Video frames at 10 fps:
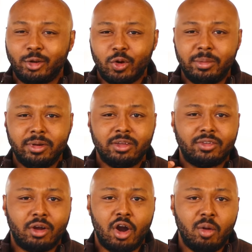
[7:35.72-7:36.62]
creaminess,
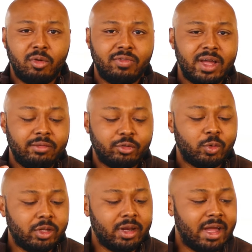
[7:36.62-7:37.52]
the caramel flavor is
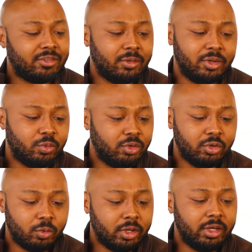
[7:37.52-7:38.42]
really nice on this one
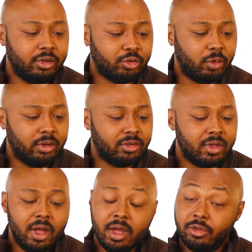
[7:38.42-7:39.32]
too. Really enjoying this.
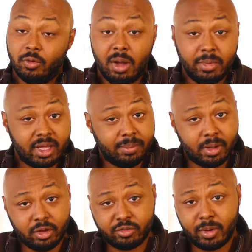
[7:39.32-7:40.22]
So I'm gonna keep
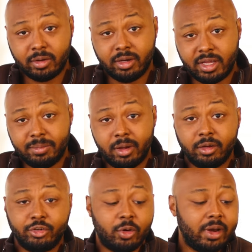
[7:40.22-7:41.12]
on smoking and keep
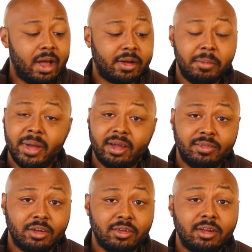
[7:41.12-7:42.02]
on enjoying. I'll come back
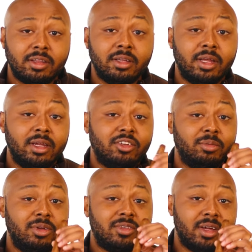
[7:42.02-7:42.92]
if there's anything that needs
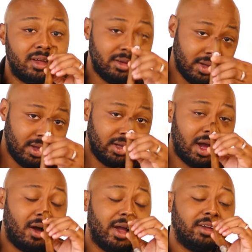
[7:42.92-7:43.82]
to be said.
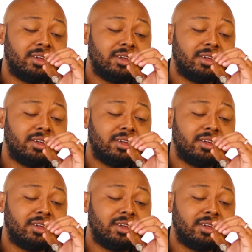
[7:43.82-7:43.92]
Y'all hang